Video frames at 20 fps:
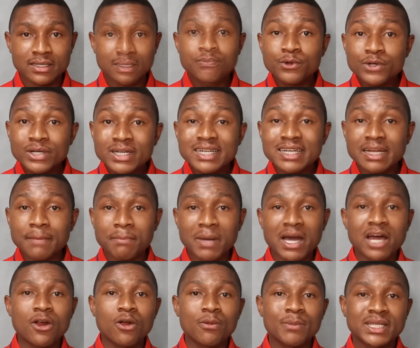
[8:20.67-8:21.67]
put it in a
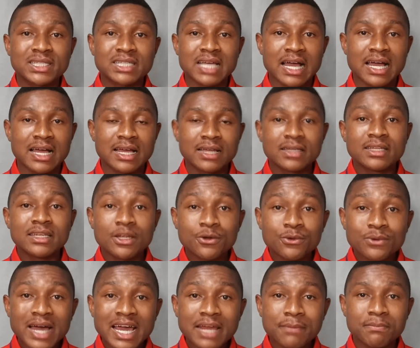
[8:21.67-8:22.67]
parameter, in the
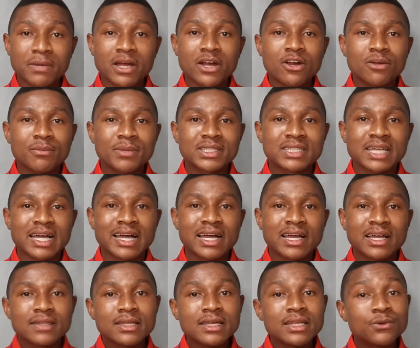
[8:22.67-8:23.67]
right parameter,
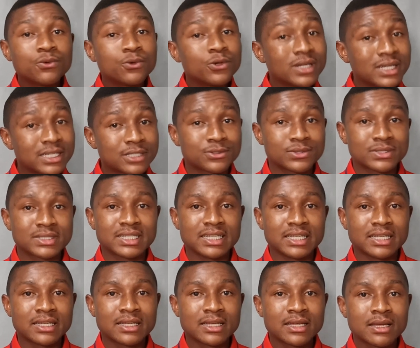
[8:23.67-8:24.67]
then it won't lead to
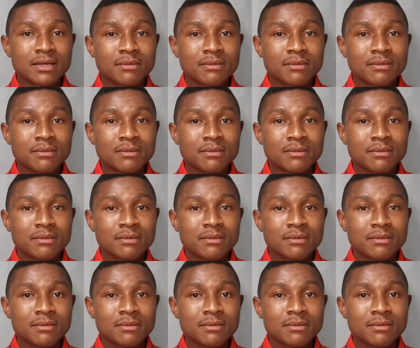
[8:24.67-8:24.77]
sin.